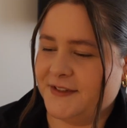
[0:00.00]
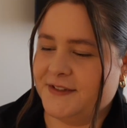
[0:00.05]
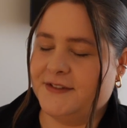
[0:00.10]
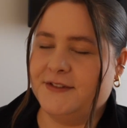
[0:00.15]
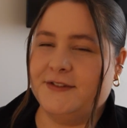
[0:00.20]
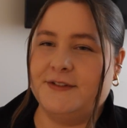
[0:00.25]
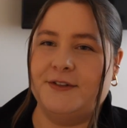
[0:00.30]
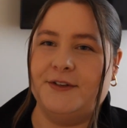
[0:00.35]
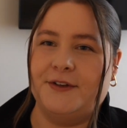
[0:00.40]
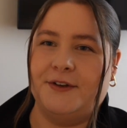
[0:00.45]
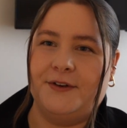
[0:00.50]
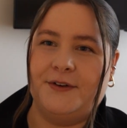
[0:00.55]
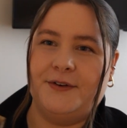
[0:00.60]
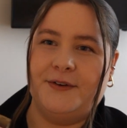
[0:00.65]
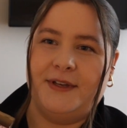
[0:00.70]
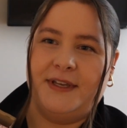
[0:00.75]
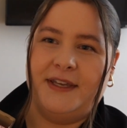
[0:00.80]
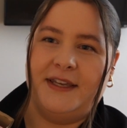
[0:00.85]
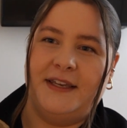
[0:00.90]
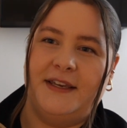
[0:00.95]

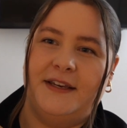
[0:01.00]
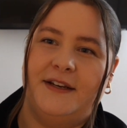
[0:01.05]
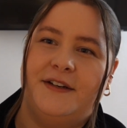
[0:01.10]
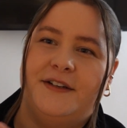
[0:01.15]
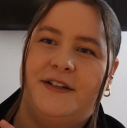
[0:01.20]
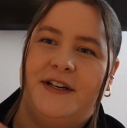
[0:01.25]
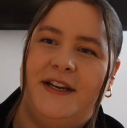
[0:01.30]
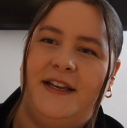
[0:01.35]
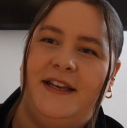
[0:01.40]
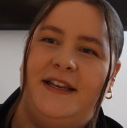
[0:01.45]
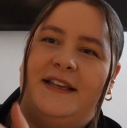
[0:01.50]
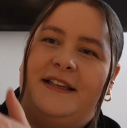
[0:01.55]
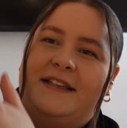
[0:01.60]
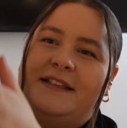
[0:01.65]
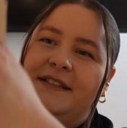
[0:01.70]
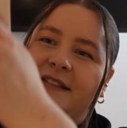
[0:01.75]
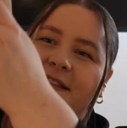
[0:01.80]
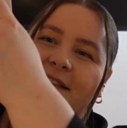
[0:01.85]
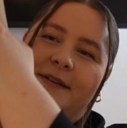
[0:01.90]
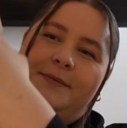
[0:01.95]
So here
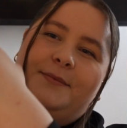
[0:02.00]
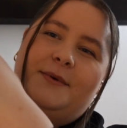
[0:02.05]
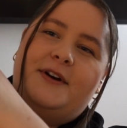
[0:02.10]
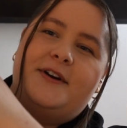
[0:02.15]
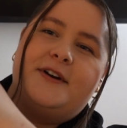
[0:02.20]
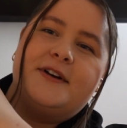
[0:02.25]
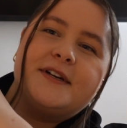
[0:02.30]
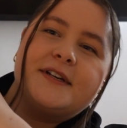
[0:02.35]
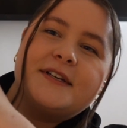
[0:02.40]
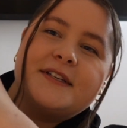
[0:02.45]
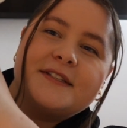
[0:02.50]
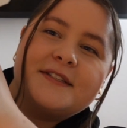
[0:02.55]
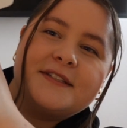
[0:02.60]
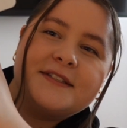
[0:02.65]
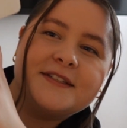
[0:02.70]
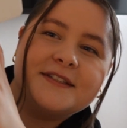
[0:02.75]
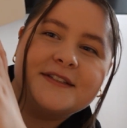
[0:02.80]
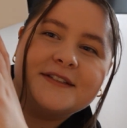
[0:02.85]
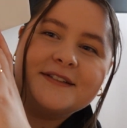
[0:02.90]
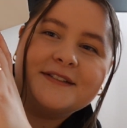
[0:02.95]
is the box.